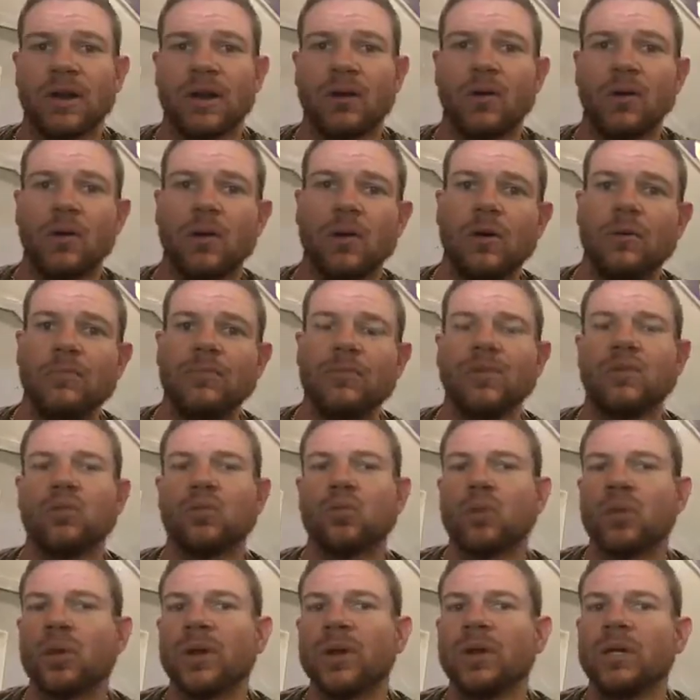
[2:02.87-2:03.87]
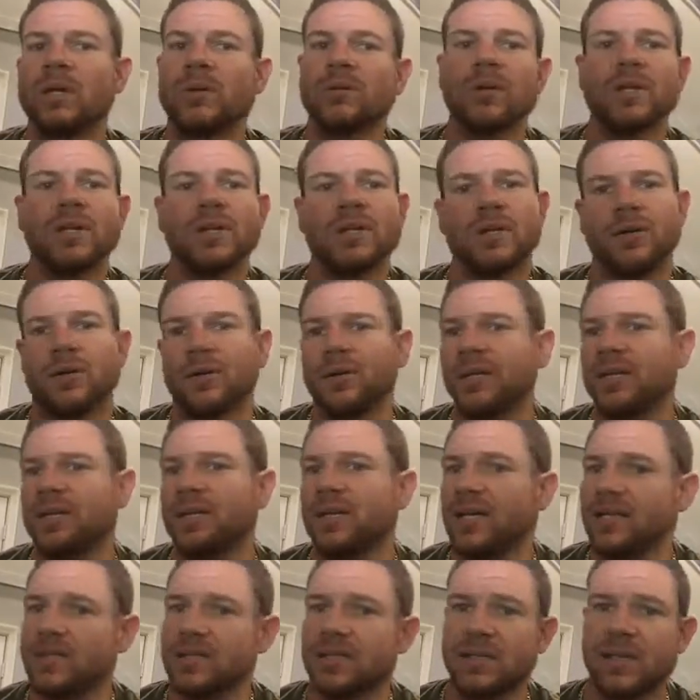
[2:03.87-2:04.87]
I go home. You really, really don't
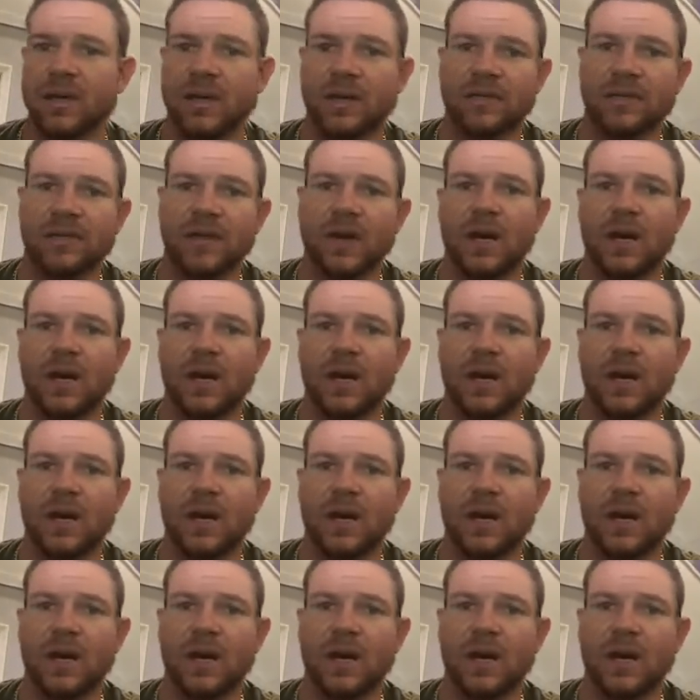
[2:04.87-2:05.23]
need that stuff.